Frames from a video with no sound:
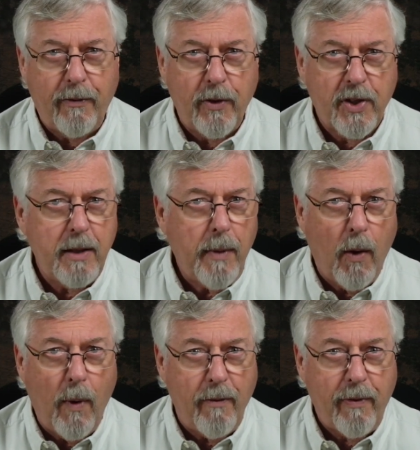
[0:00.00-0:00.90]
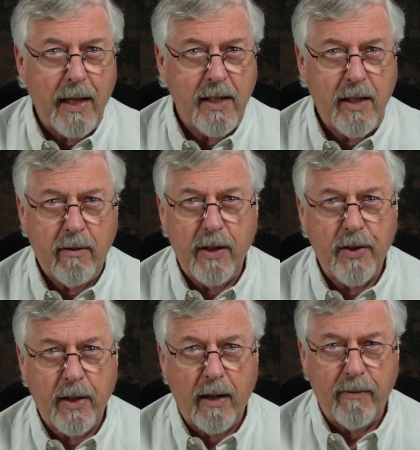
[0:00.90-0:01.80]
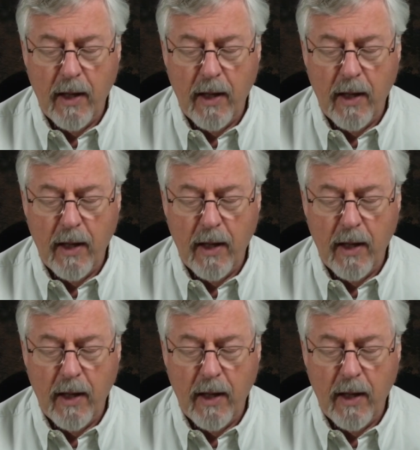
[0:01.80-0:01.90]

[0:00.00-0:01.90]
If you've seen my wet fly series that I've